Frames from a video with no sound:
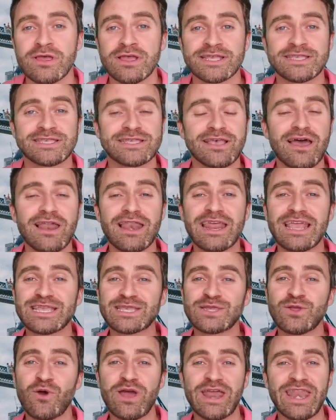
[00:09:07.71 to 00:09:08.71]
Certainly
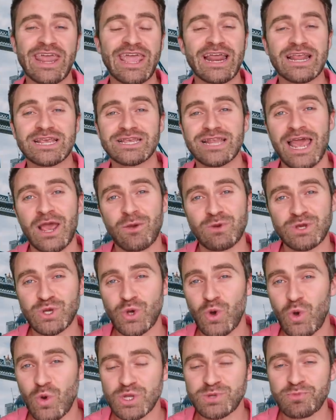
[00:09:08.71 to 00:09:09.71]
it's not in English language
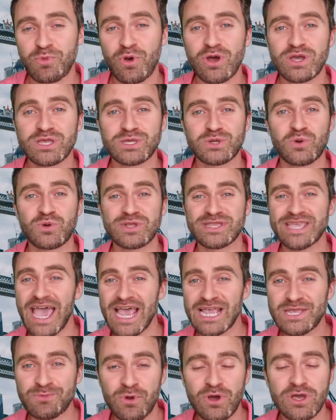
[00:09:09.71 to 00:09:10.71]
course books or
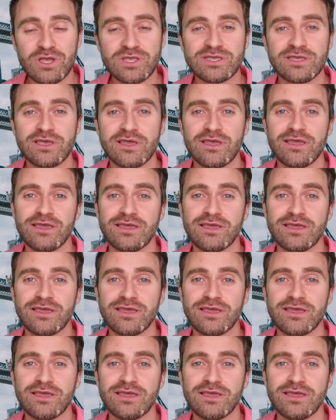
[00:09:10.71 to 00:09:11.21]
textbooks.